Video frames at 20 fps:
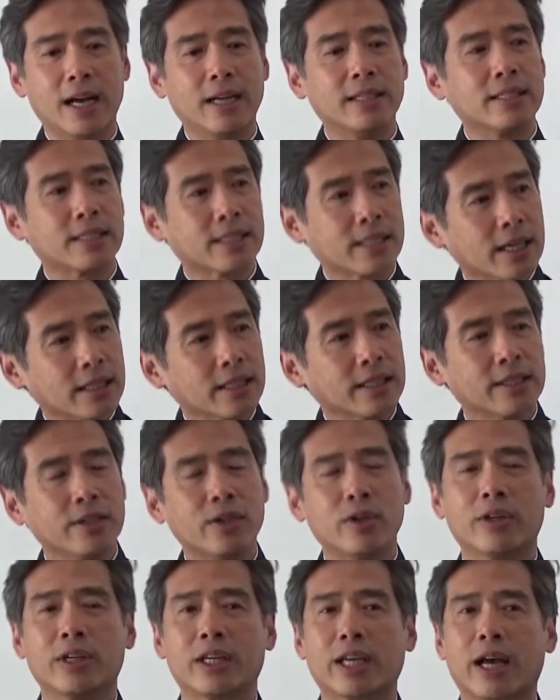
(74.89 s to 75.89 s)
and suddenly
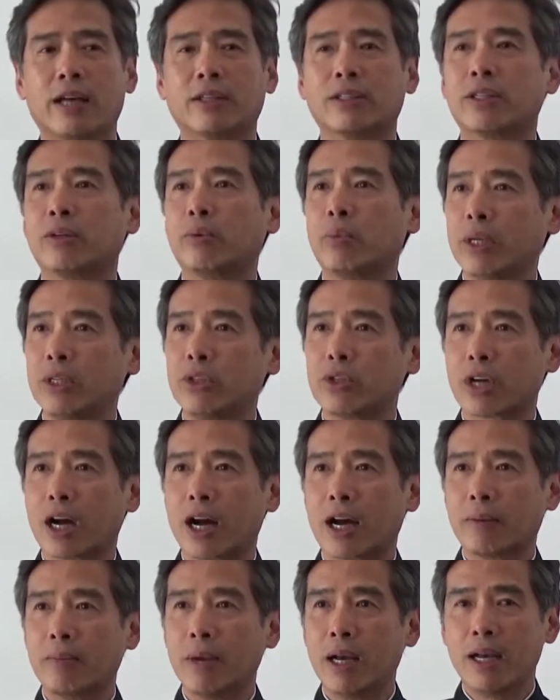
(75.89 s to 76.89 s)
you encounter a wind
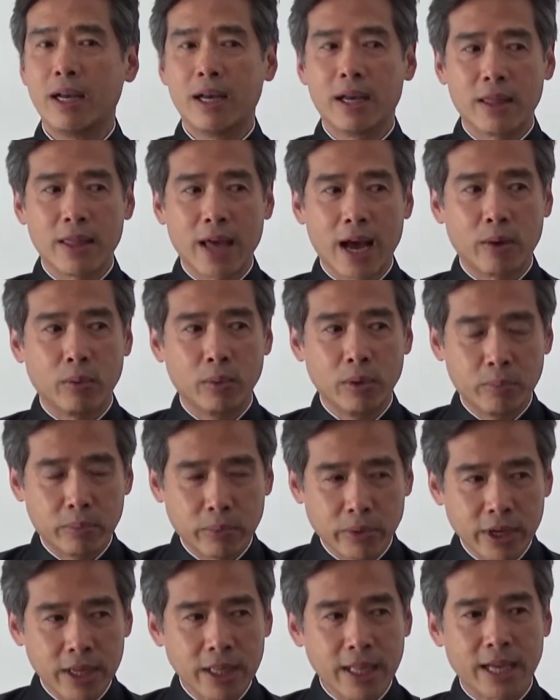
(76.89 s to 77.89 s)
chime that will
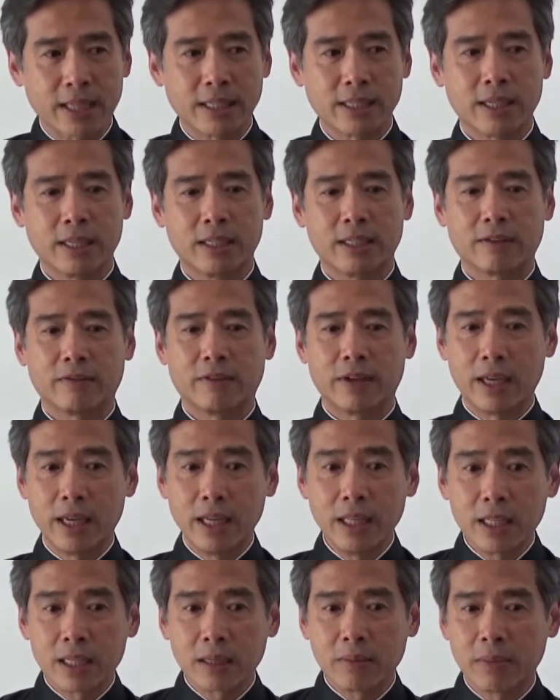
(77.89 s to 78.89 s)
bring that sense of
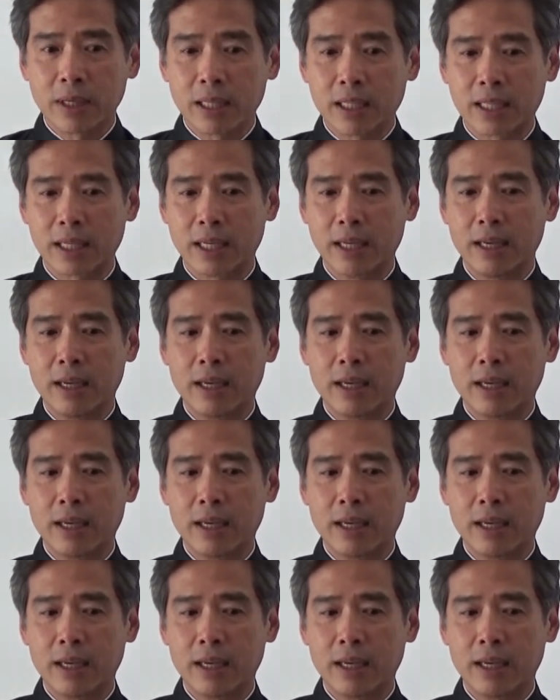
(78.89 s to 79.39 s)
intimate